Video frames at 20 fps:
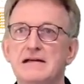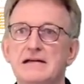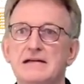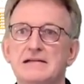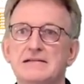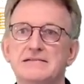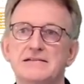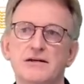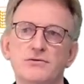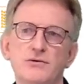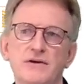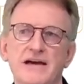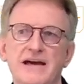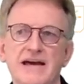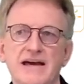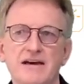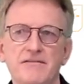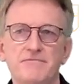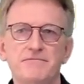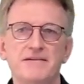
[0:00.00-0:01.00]
So you
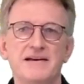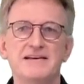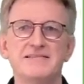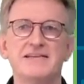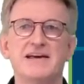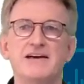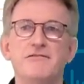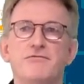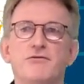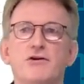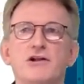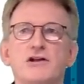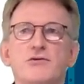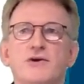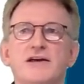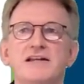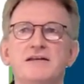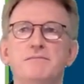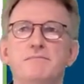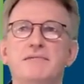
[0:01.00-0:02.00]
have, as I've
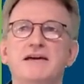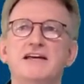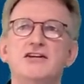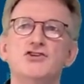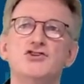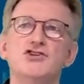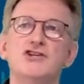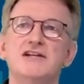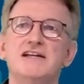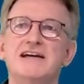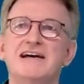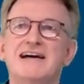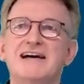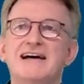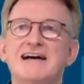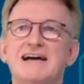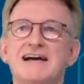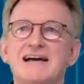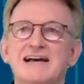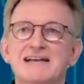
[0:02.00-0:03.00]
already mentioned,
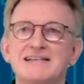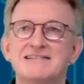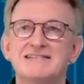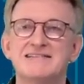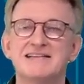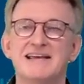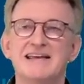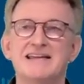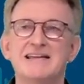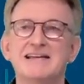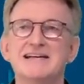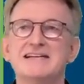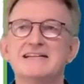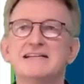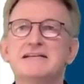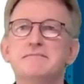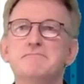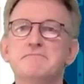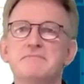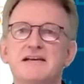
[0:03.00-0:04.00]
a standard
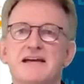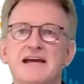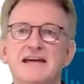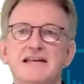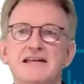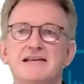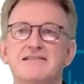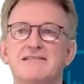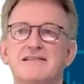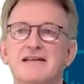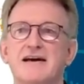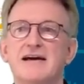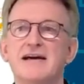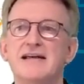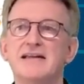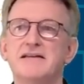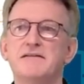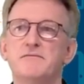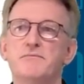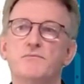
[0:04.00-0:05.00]
KNX
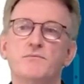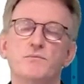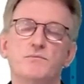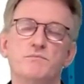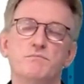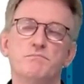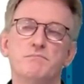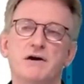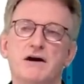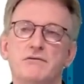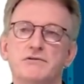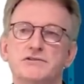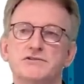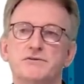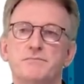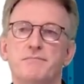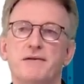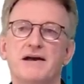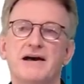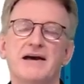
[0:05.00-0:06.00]
line. Power
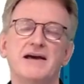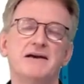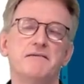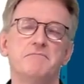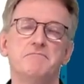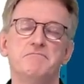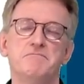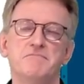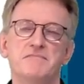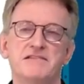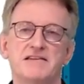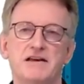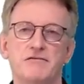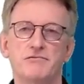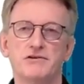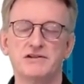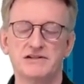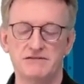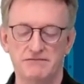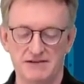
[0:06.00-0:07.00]
supply,
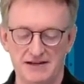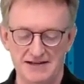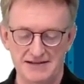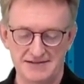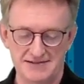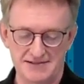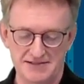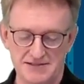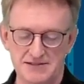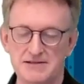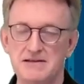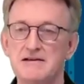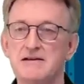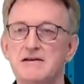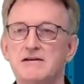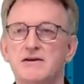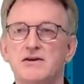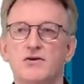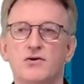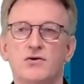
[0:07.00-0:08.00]
several devices,
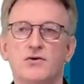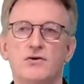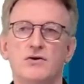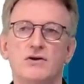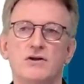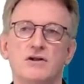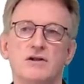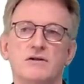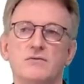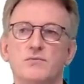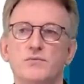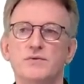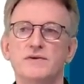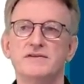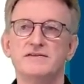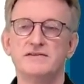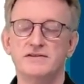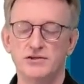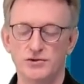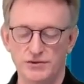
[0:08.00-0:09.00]
all
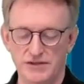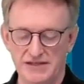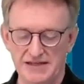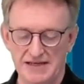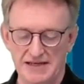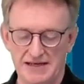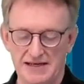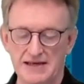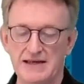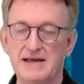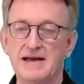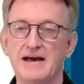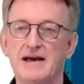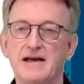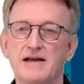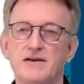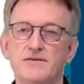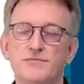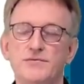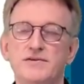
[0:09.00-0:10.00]
with unique
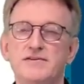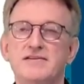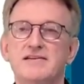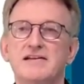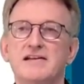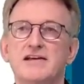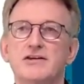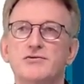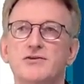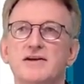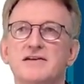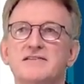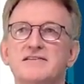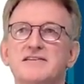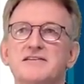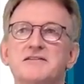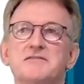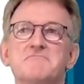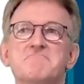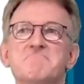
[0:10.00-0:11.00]
physical
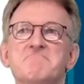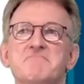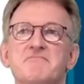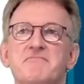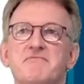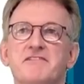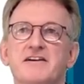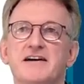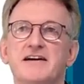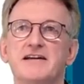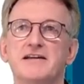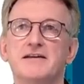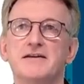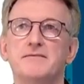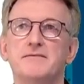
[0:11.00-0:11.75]
addresses, fine.